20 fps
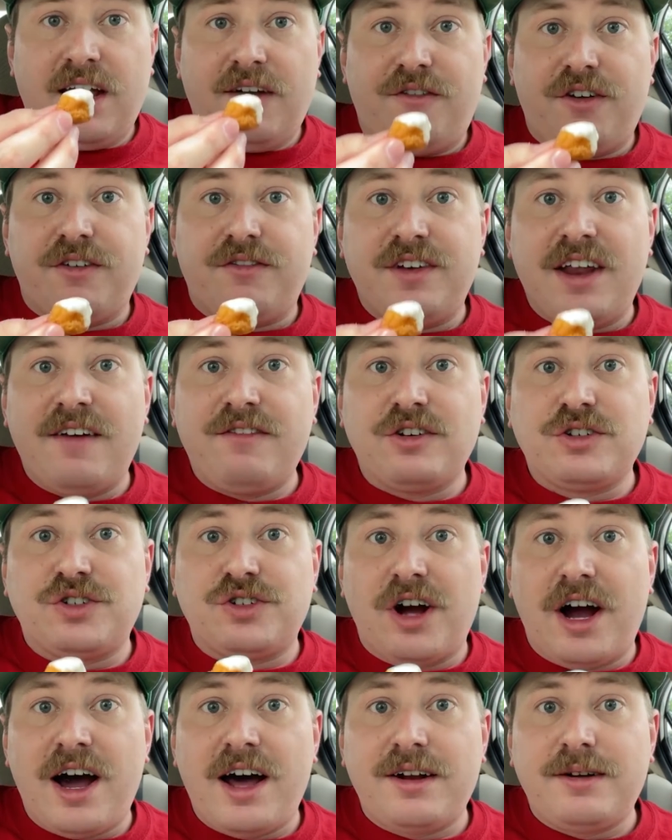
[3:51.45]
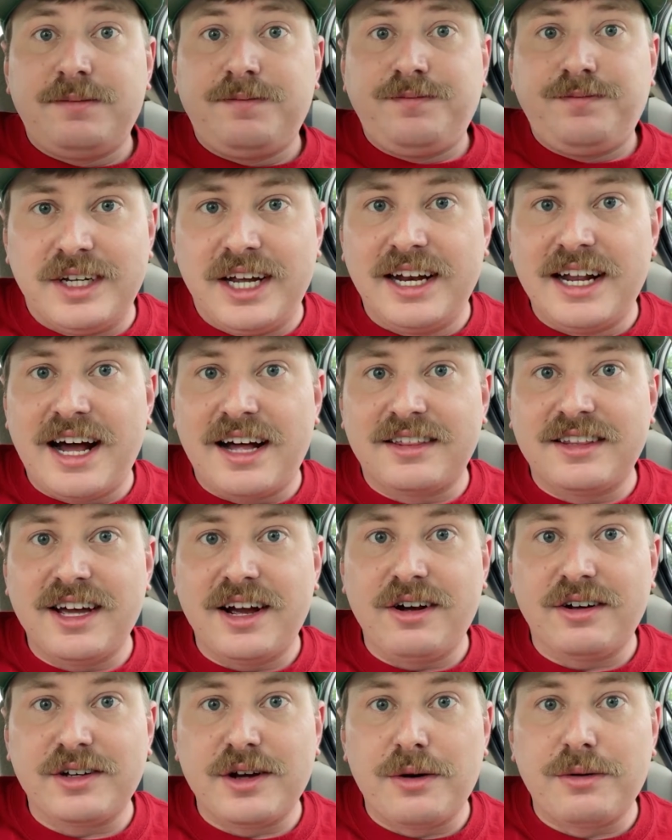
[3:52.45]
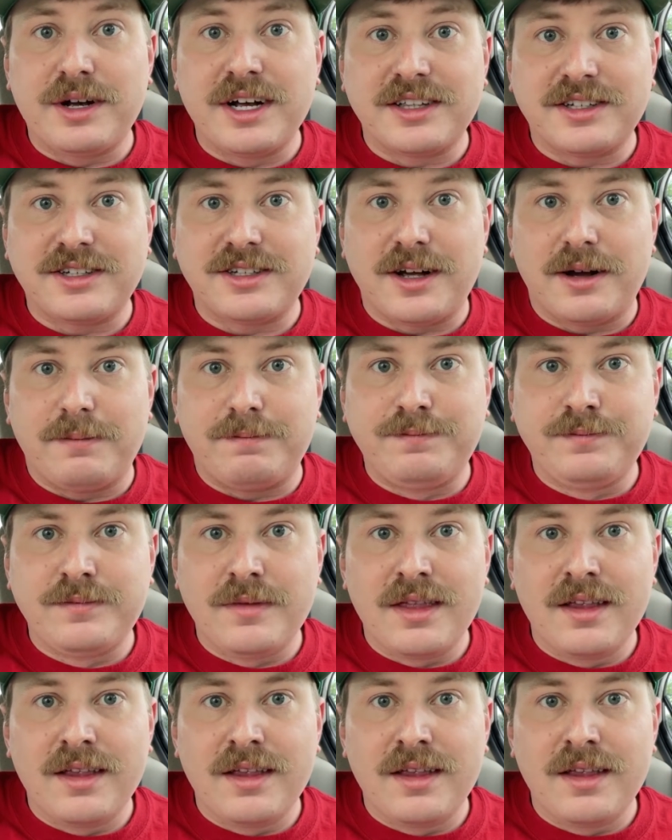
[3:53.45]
If you've never tried them, get out there and go get some.